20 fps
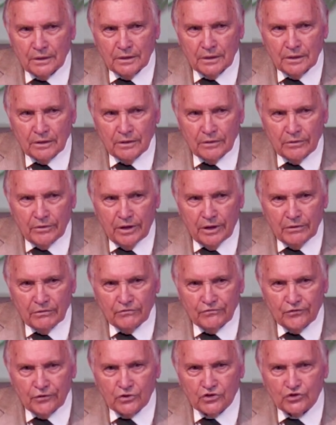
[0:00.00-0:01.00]
The
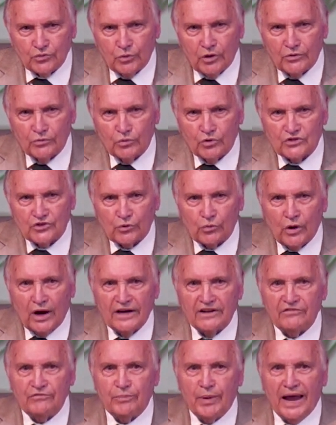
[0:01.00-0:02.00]
first one was a rite
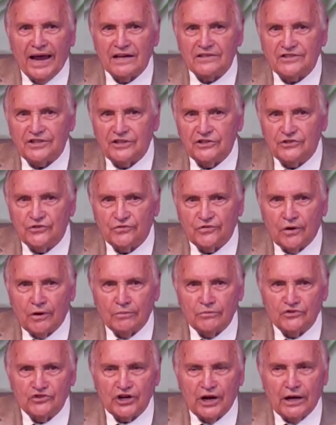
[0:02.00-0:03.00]
of passage
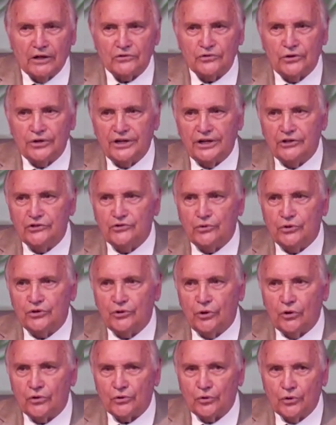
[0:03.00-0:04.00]
from childhood into
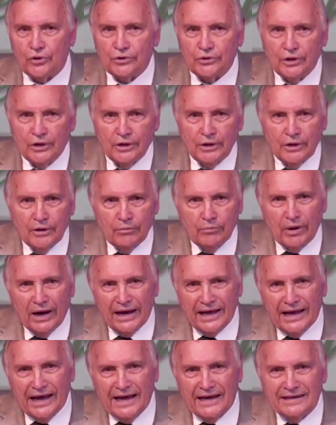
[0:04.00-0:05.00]
adulthood
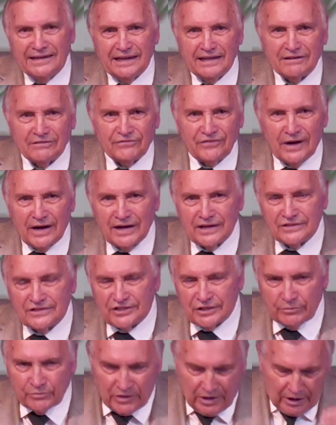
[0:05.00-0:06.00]
by identifying
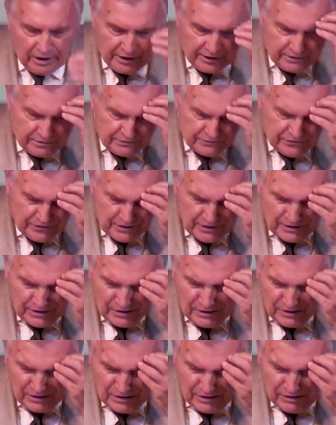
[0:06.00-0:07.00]
some kind of
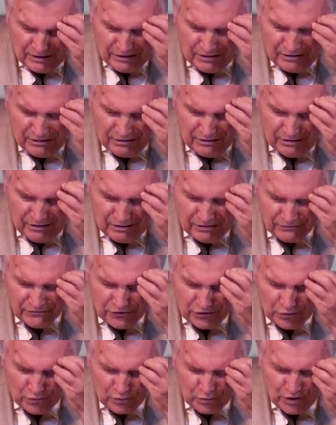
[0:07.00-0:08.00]
uh, of
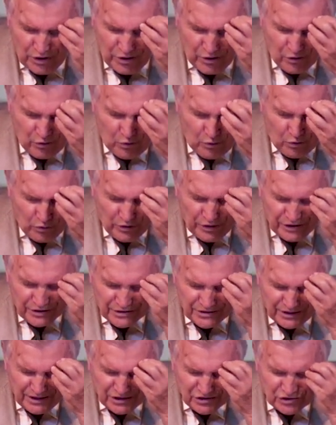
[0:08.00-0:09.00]
career
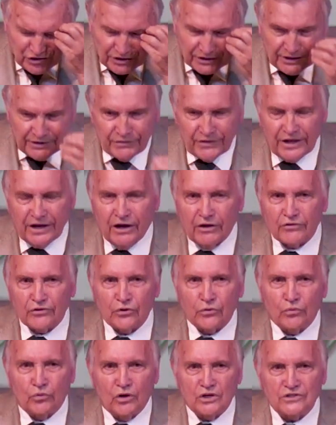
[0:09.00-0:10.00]
orientation, and the other
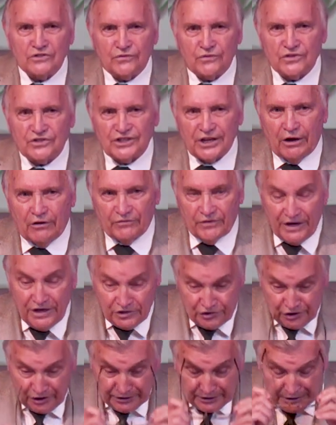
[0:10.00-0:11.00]
was for
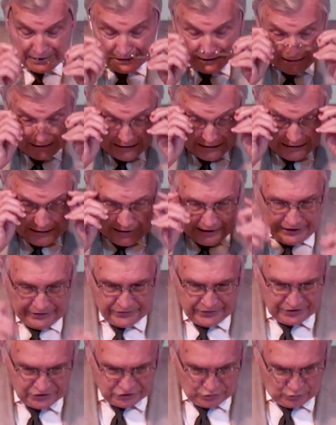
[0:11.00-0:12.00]
salvation. And
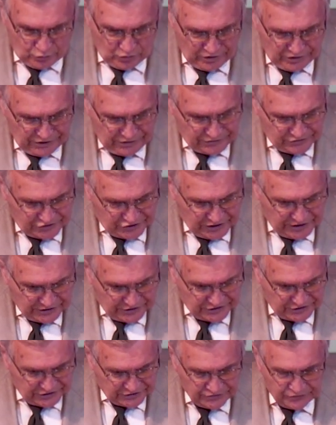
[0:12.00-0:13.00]
this one in
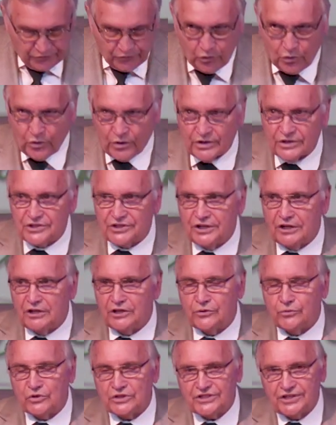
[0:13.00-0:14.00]
Genesis 4 is
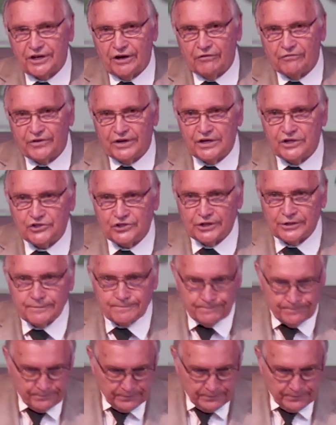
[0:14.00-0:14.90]
dealing with salvation.